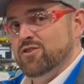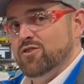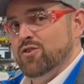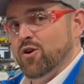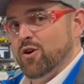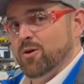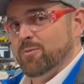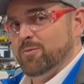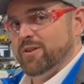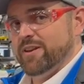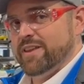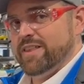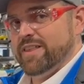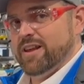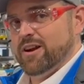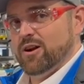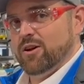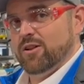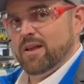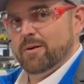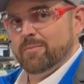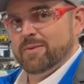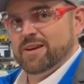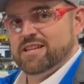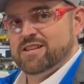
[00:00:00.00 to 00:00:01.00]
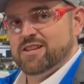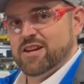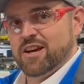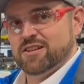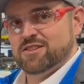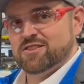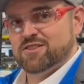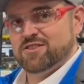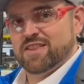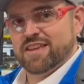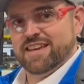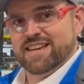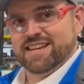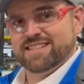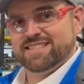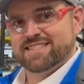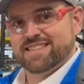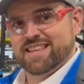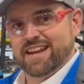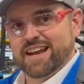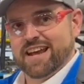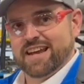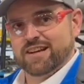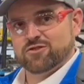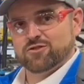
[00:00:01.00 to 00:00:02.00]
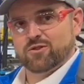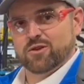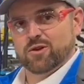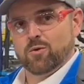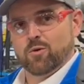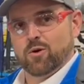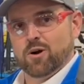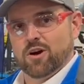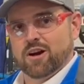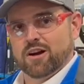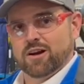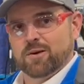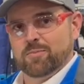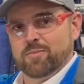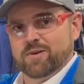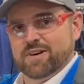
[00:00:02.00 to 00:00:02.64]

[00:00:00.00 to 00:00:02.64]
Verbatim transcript: normally they don't let me touch things that actually work,